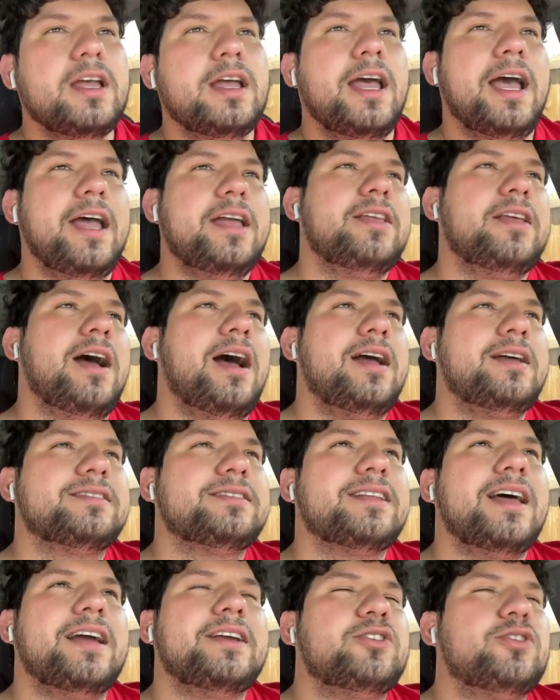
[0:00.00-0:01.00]
And
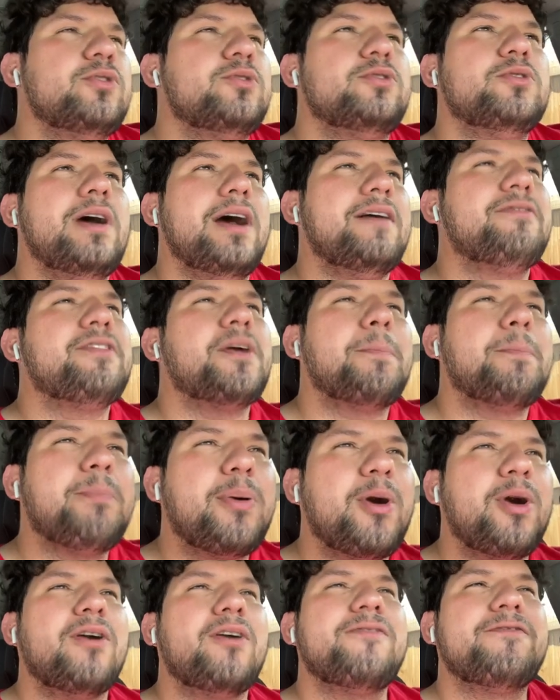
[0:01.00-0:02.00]
it's like, dude, you have the
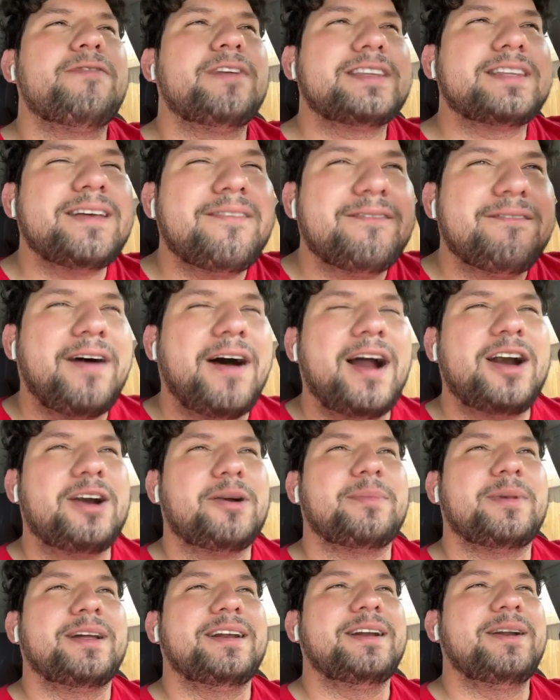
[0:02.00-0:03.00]
perfect
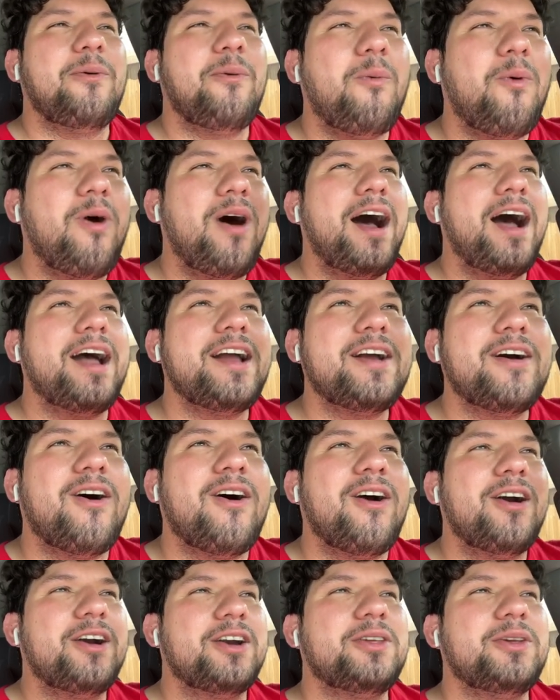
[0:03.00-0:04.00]
environment. Why
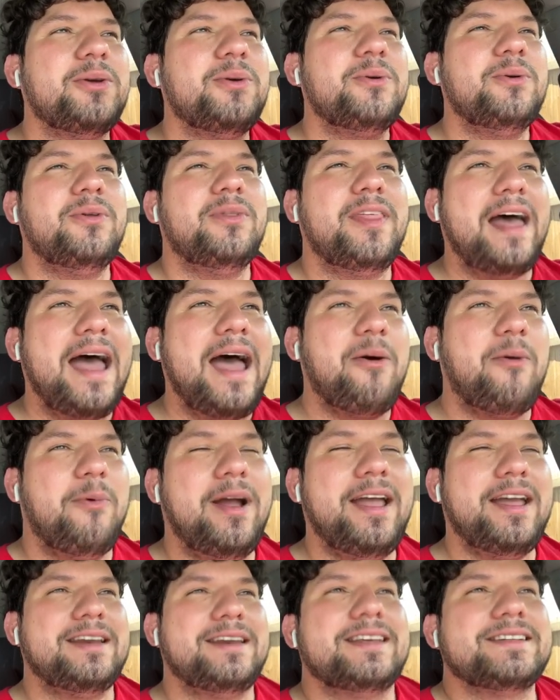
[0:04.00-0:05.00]
are you that
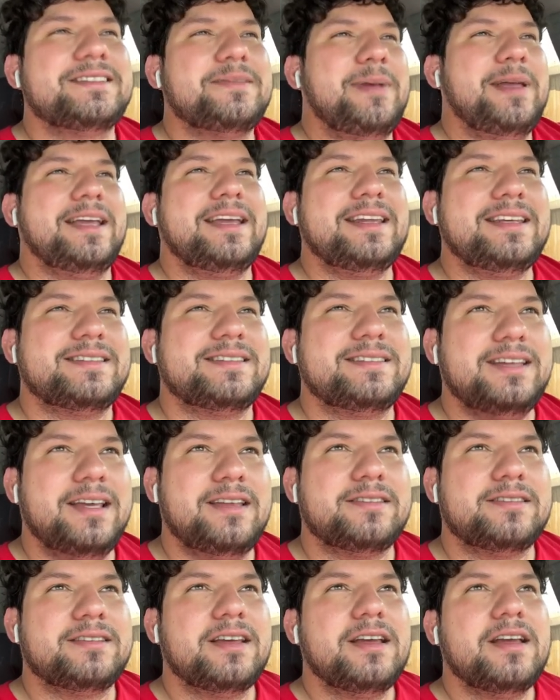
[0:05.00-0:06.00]
way? It doesn't make any
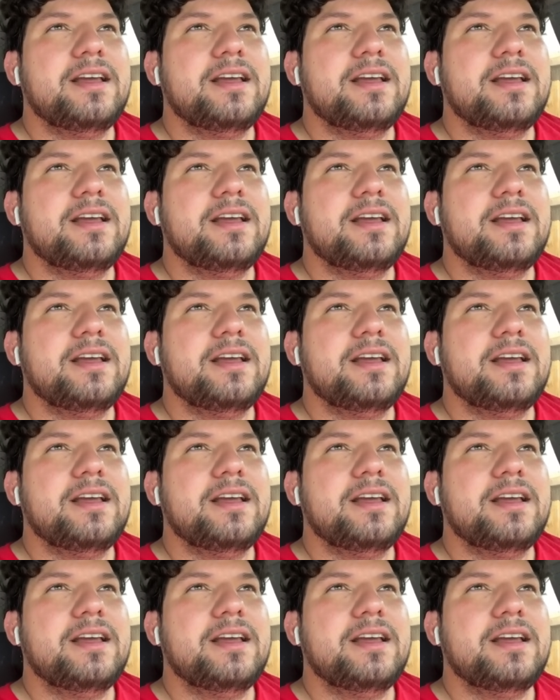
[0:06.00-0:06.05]
sense.